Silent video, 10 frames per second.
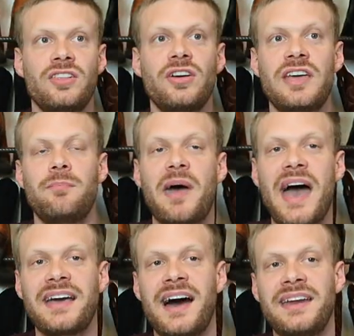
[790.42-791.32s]
Looking
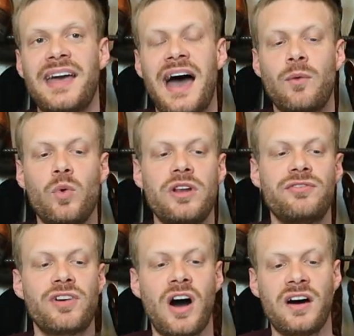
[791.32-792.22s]
back on it, I would
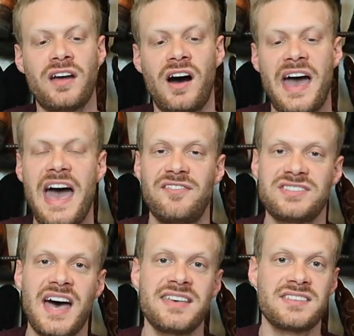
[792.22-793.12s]
have gone a half
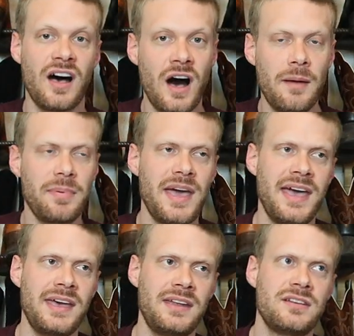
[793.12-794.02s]
size up
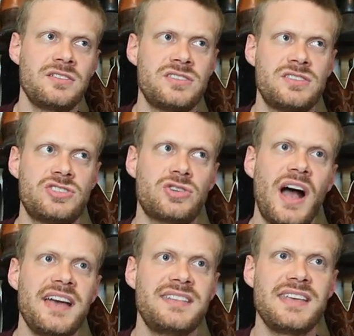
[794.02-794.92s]
and
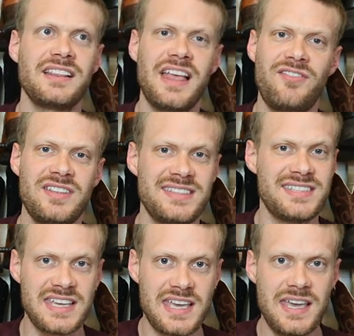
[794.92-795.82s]
tried the
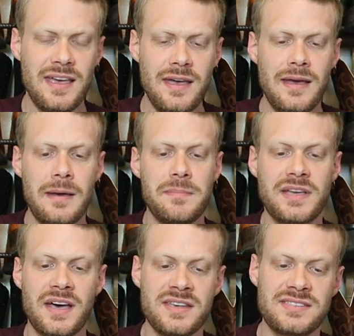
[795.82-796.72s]
11D,
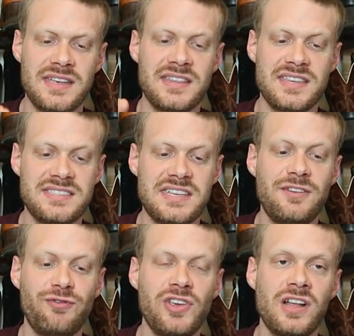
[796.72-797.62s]
because this
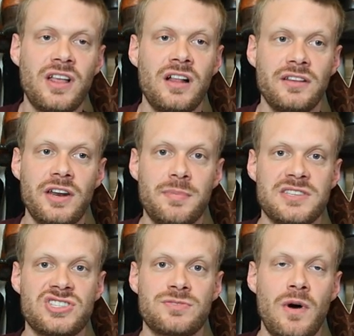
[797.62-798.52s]
did feel a little
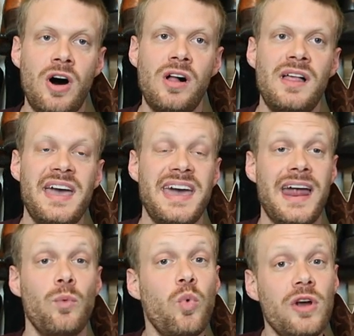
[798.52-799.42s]
bit small,
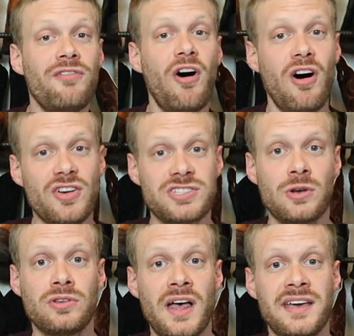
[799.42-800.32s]
and I would have
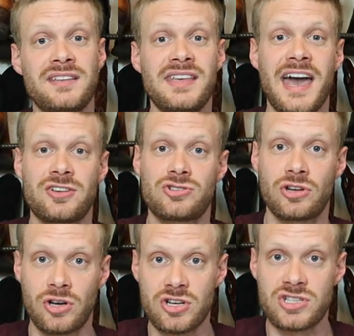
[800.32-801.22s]
also liked the extra
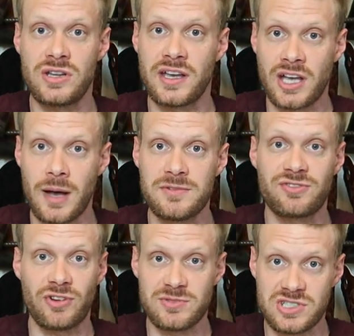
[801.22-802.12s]
cushion that
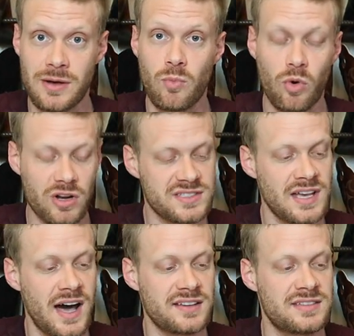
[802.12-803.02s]
comes from some work
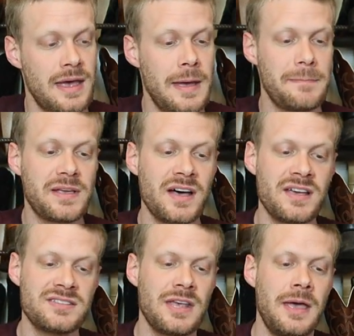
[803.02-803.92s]
socks,
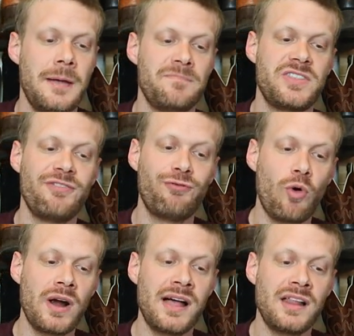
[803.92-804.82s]
because the
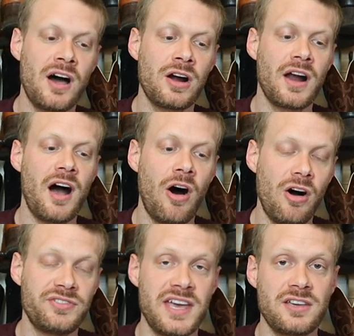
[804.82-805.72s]
4LR
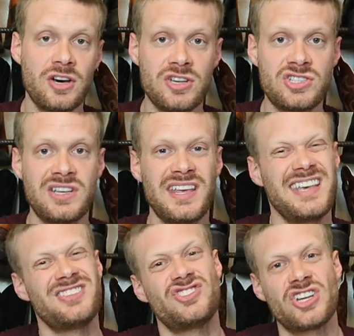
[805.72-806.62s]
all-day cushion
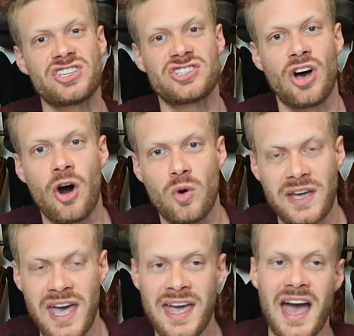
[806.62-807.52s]
is just
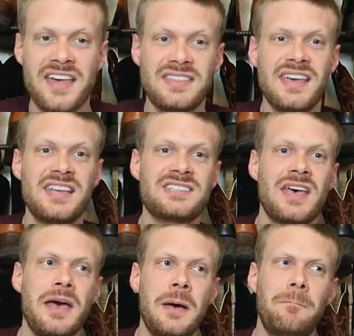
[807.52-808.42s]
okay. I think it's
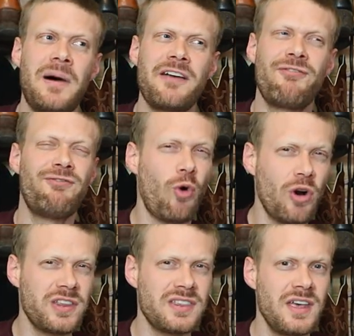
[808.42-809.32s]
my
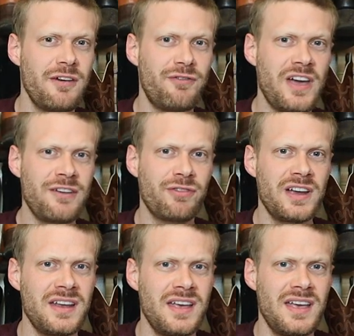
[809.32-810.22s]
fourth
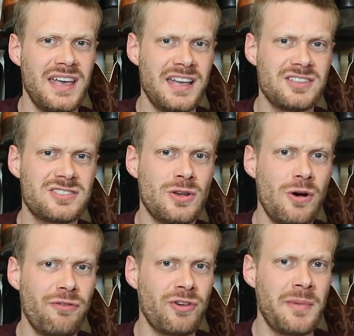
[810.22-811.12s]
favorite
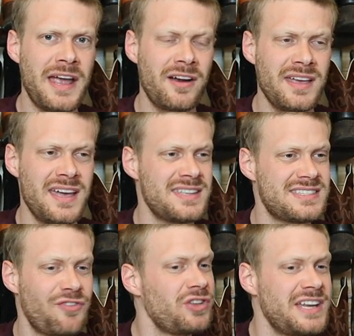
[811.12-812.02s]
insole from Ariat.
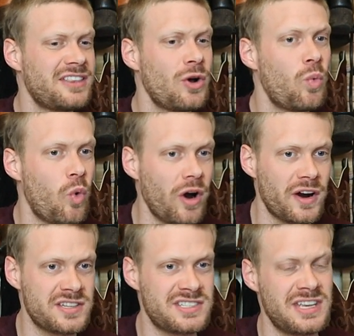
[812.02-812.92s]
It's definitely not the
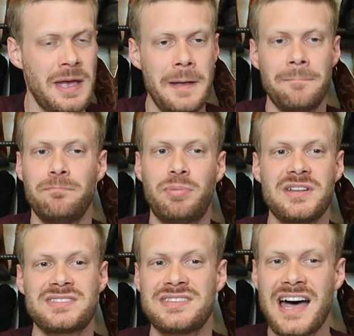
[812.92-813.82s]
worst,
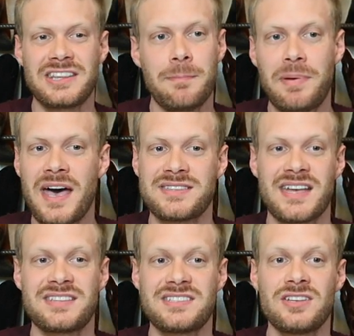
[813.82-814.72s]
but it's not the
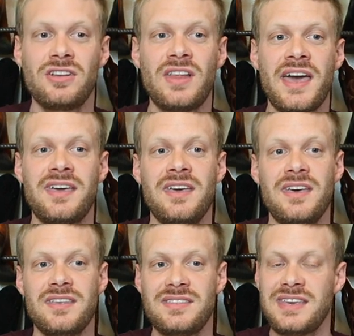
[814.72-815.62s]
best. I still like
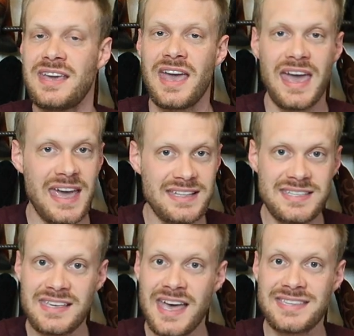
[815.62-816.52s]
the
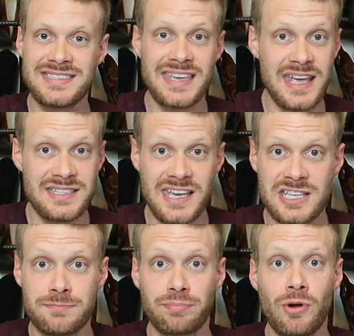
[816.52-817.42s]

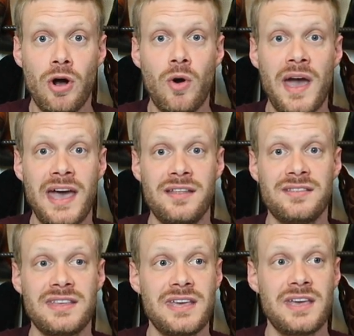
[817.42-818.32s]
ATS Pro,
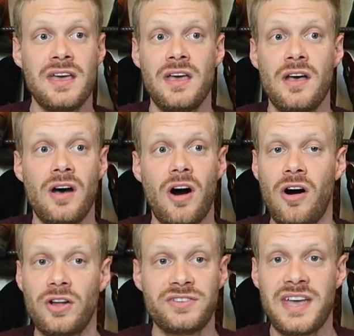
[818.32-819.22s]
and the
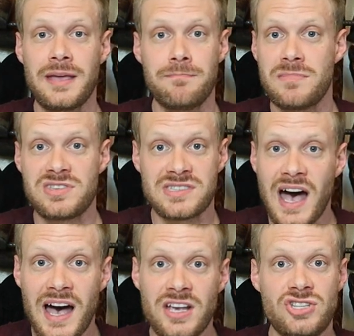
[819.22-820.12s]
all-day
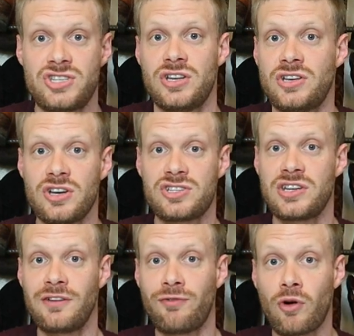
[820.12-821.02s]
massage
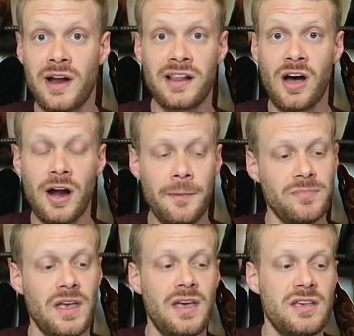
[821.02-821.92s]
cushioning 4LR.
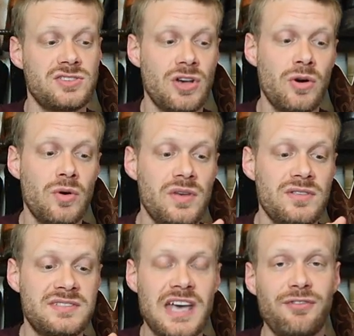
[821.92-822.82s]
So
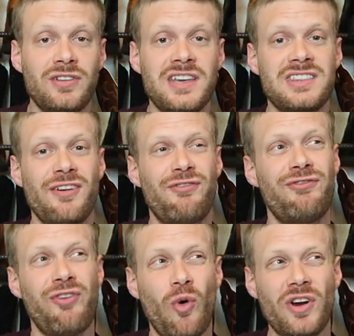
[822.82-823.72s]
definitely the
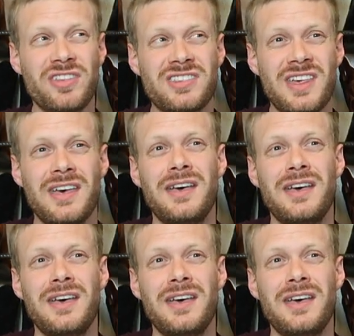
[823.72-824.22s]
fourth,